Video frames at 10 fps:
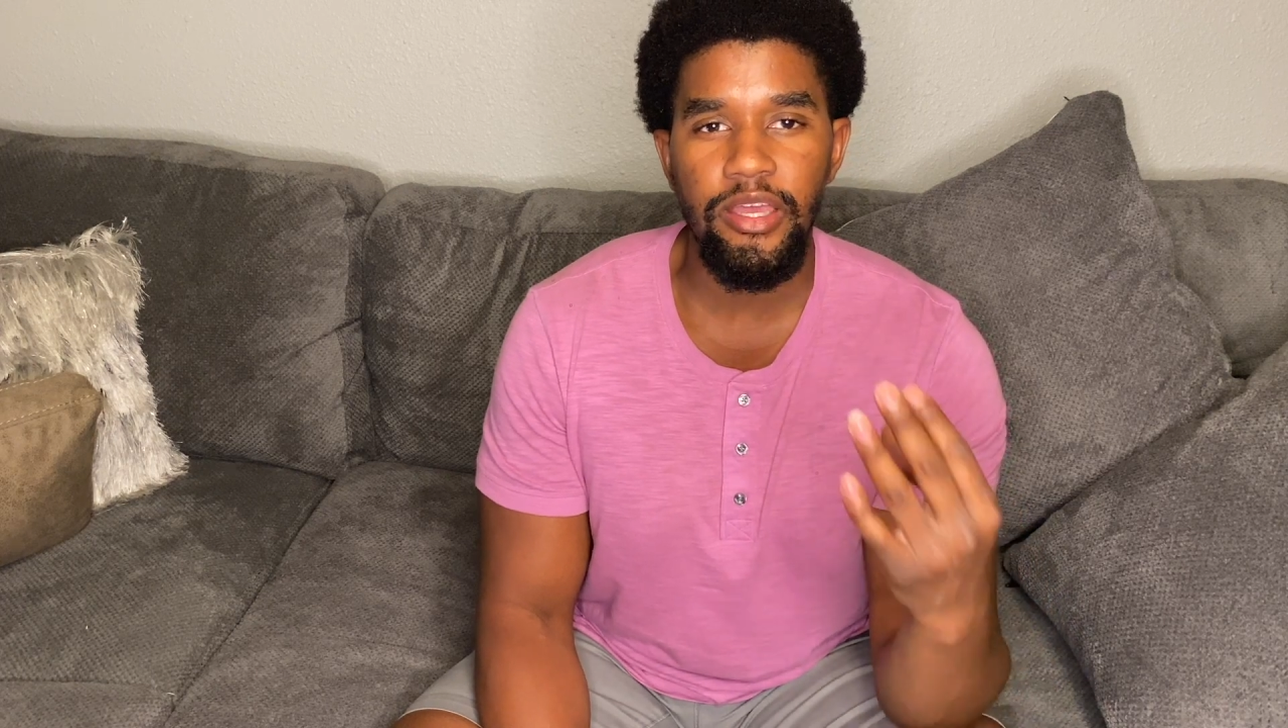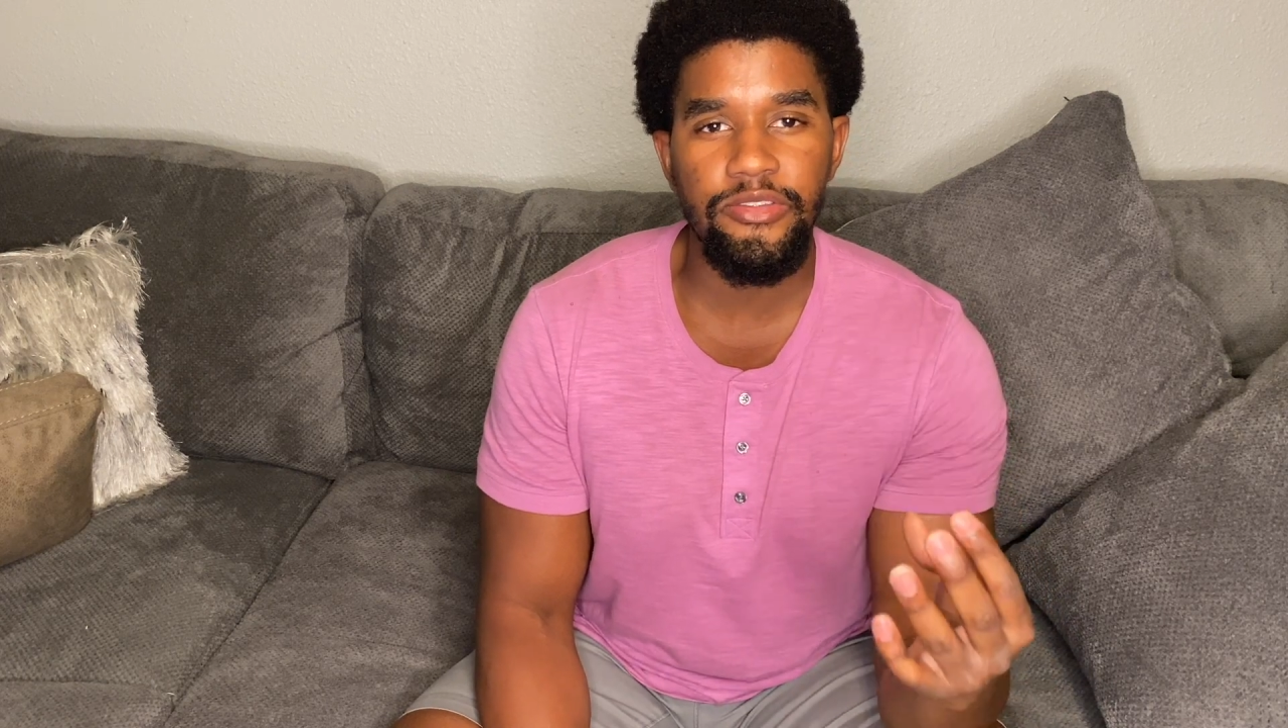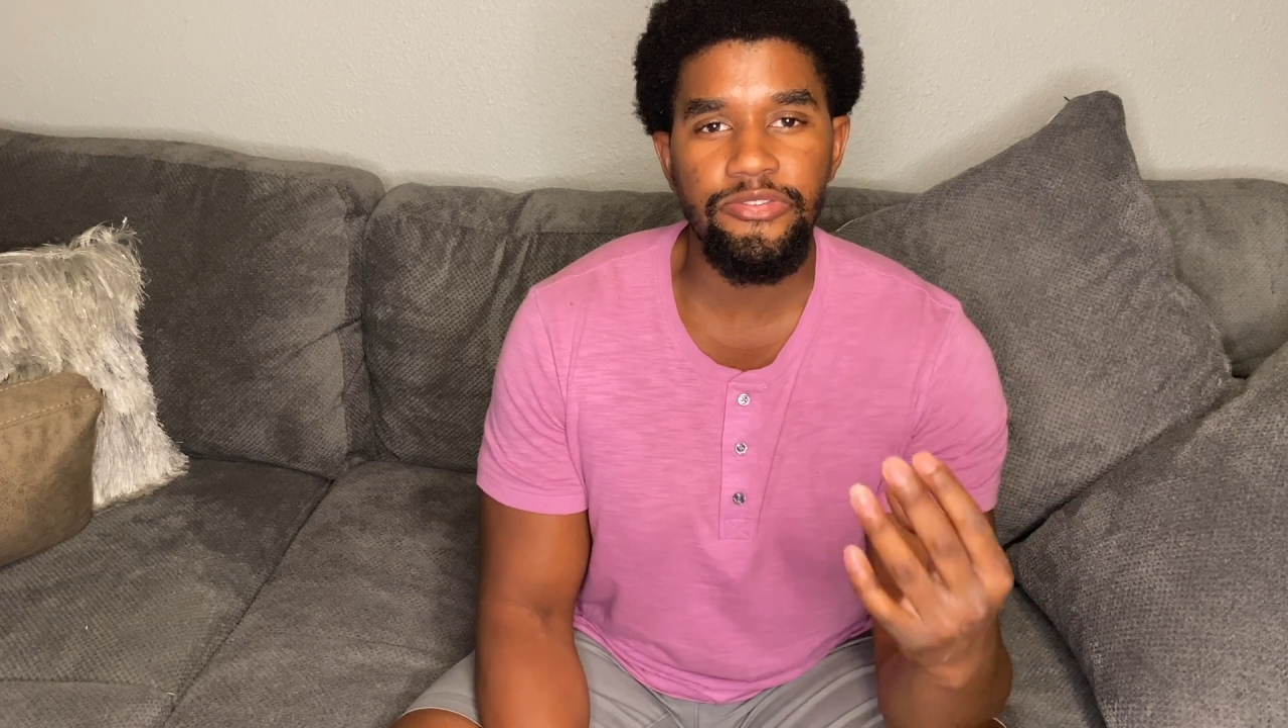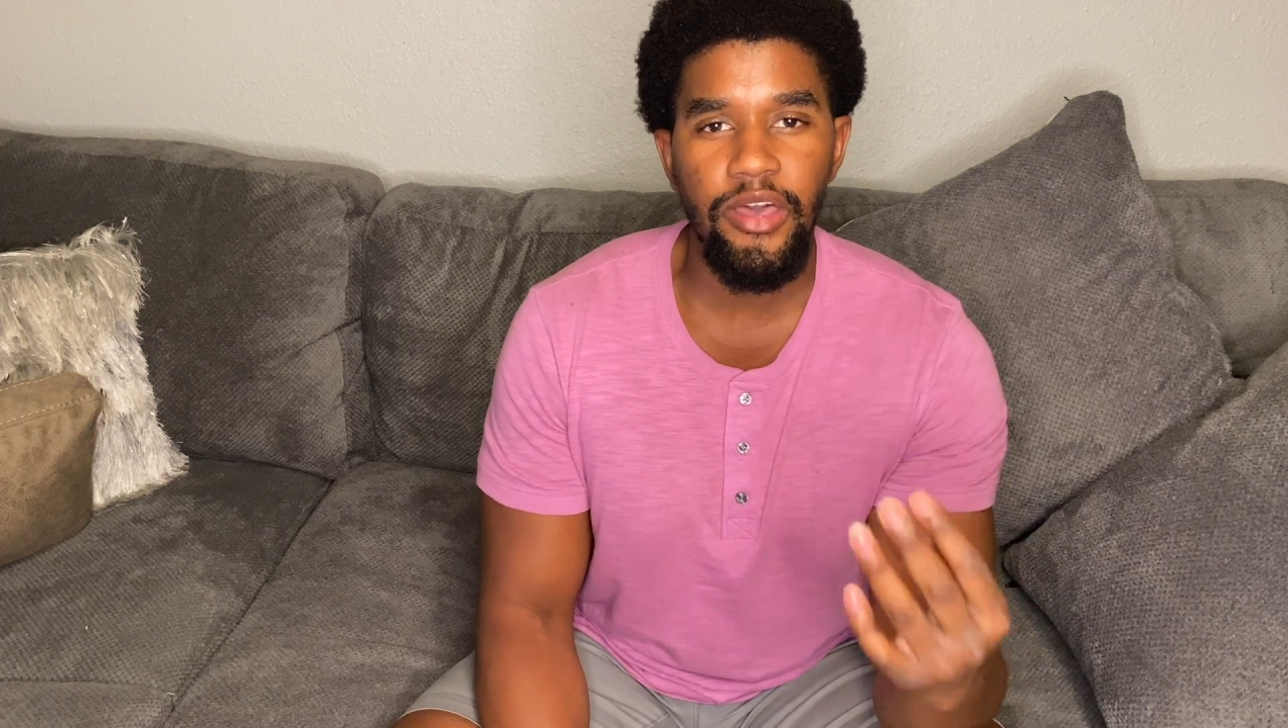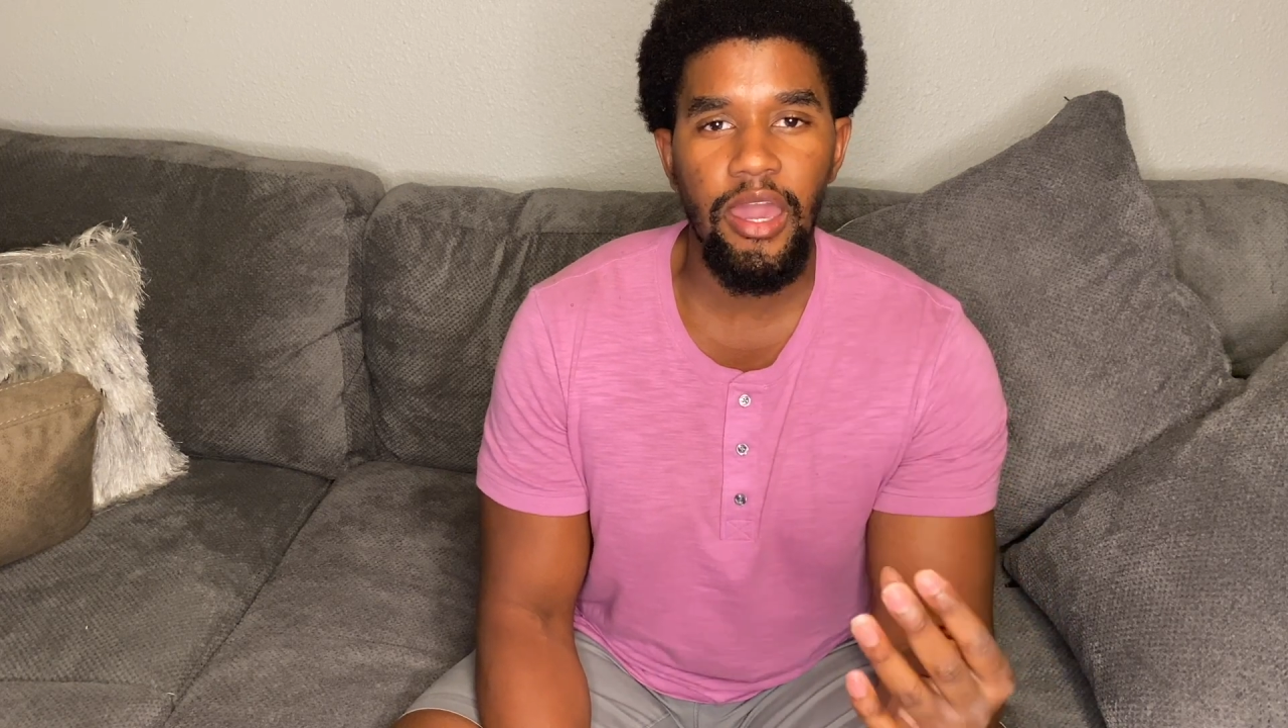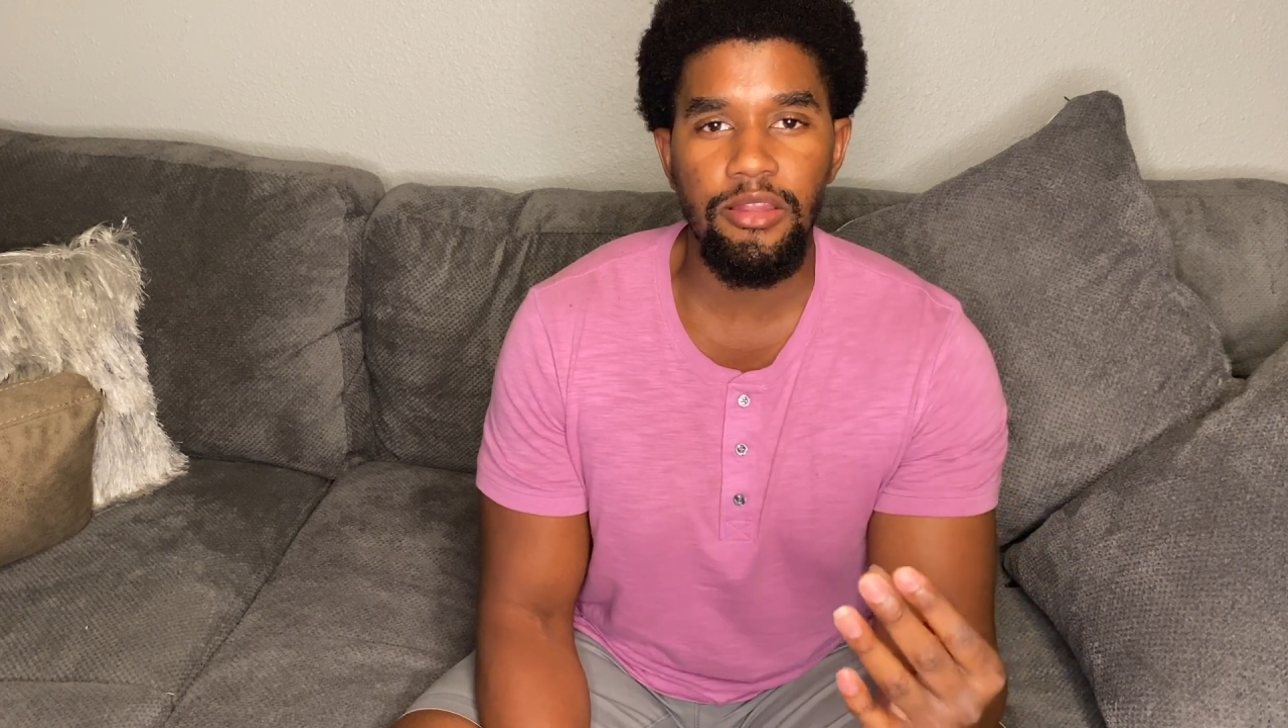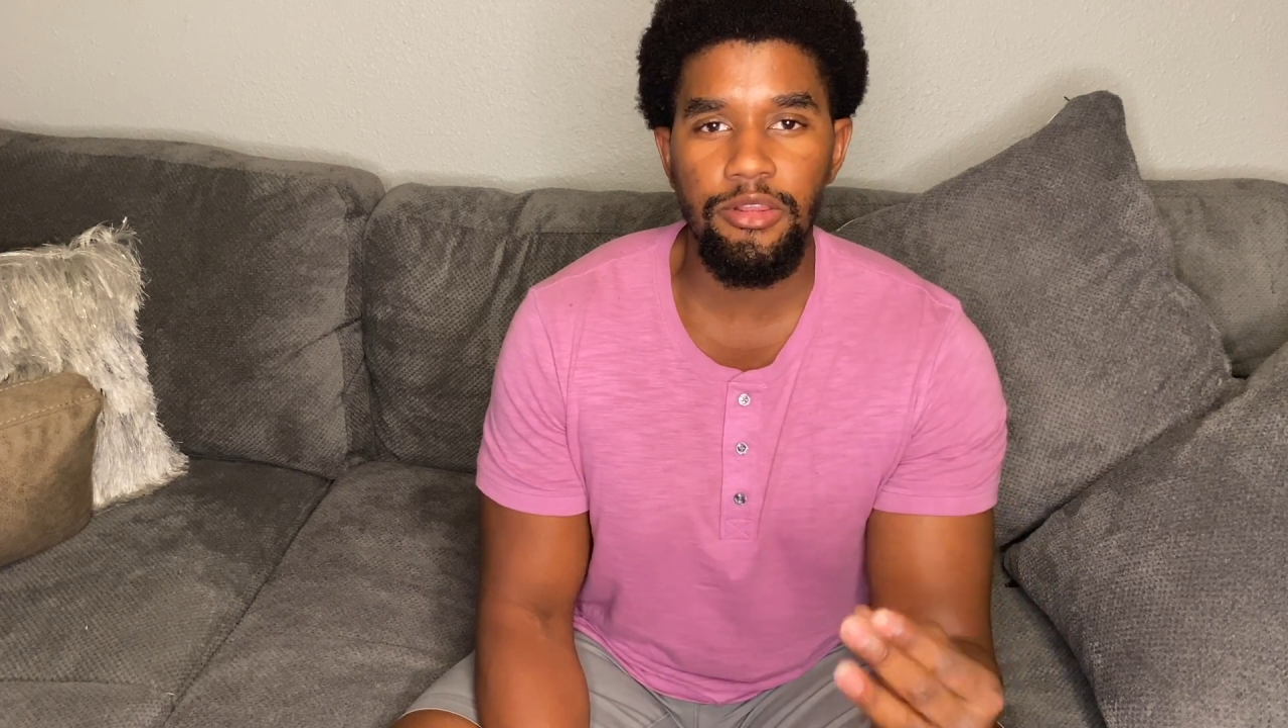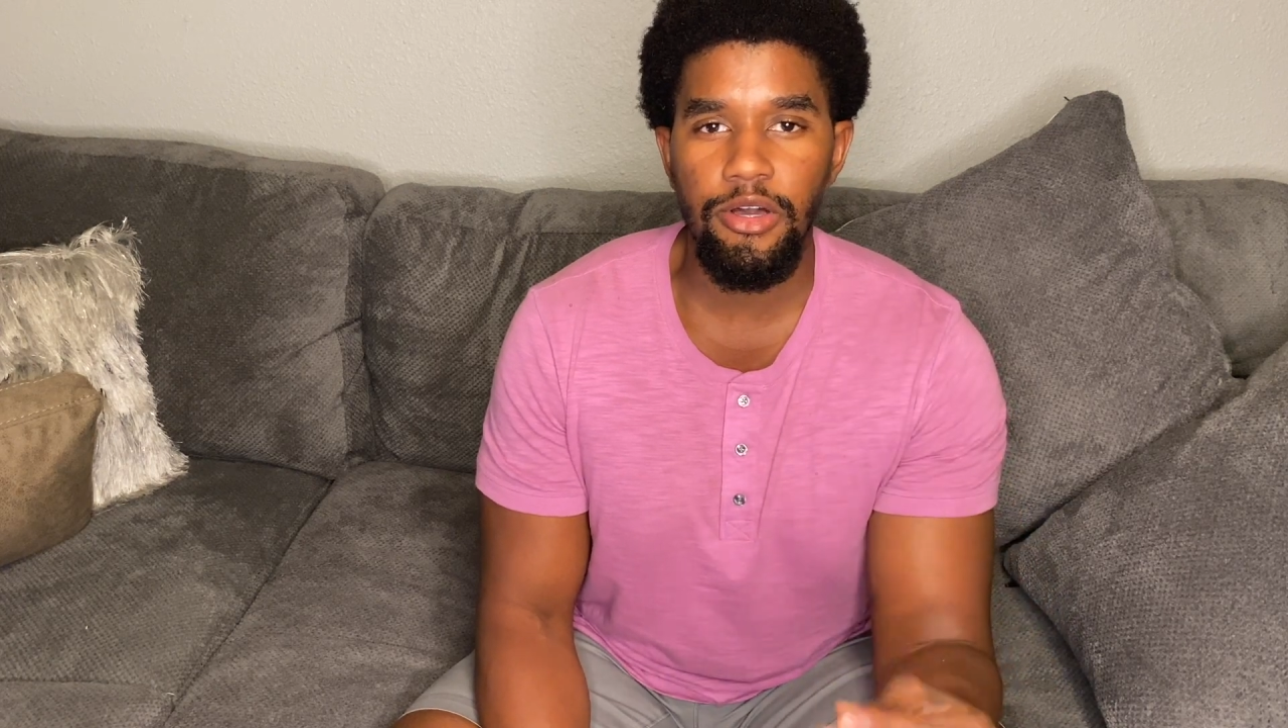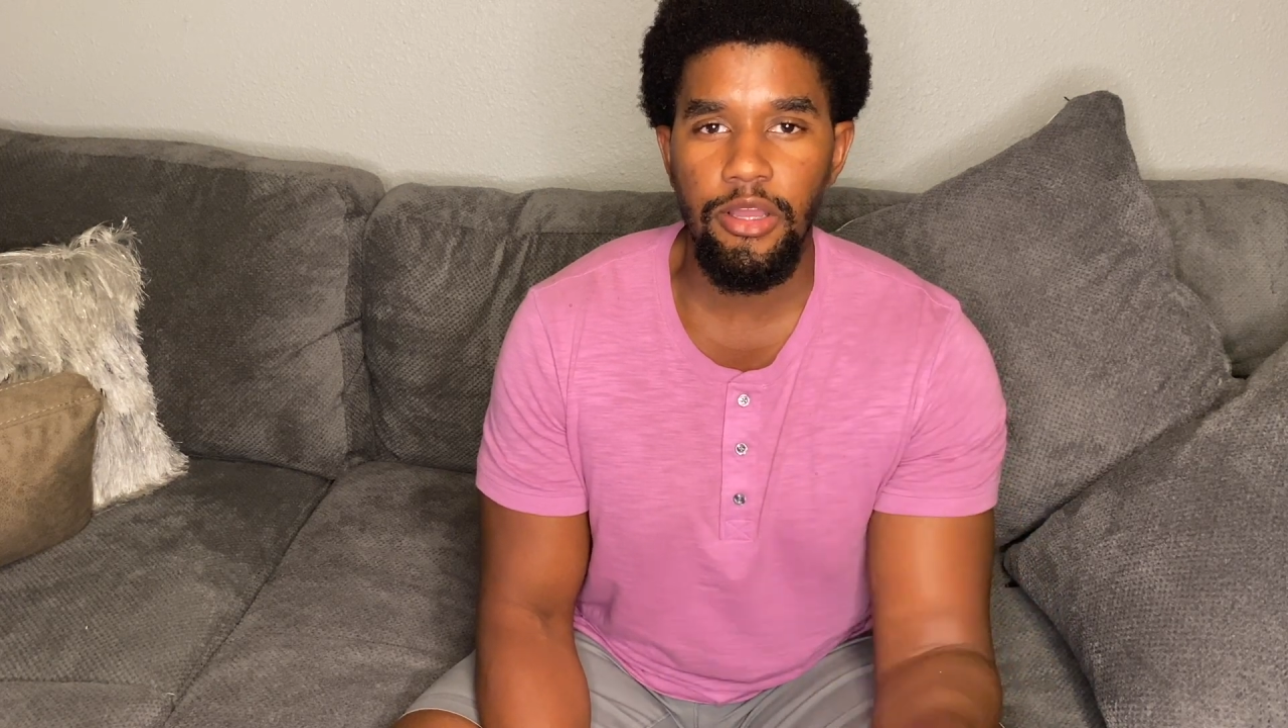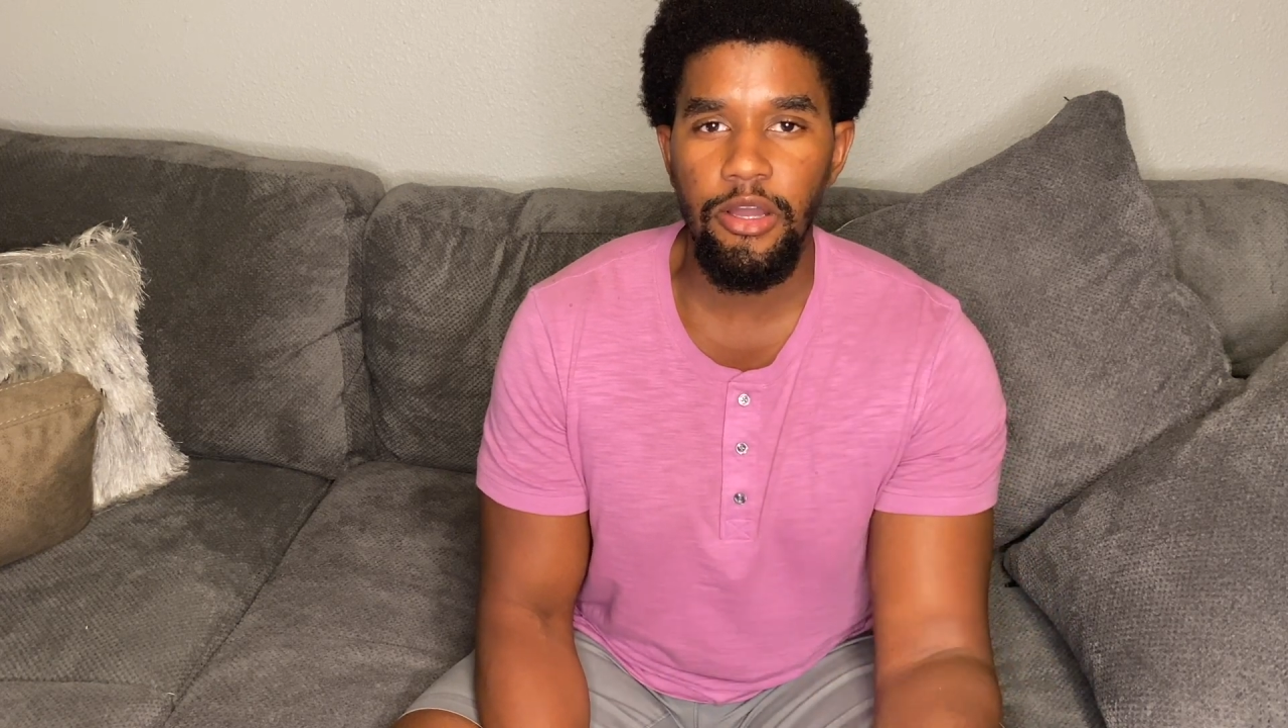inside look